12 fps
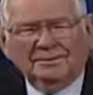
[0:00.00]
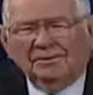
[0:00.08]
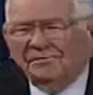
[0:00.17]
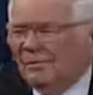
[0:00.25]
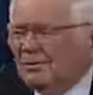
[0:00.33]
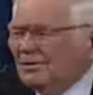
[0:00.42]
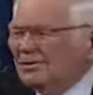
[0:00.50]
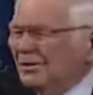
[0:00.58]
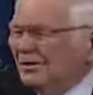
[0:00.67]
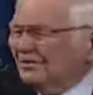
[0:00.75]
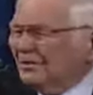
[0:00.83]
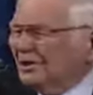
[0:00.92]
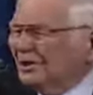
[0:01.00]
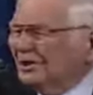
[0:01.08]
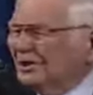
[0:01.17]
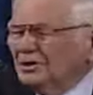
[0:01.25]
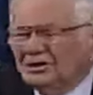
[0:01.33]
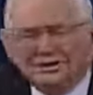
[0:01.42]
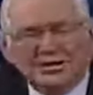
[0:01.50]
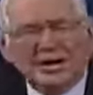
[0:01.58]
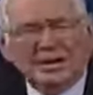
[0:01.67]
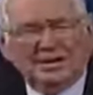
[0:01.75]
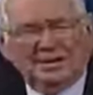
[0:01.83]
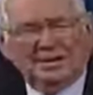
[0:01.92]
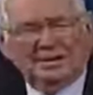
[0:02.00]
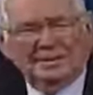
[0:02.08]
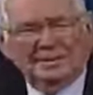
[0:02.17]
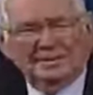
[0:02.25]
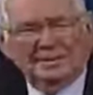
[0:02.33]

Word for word: Therefore, you have clear understanding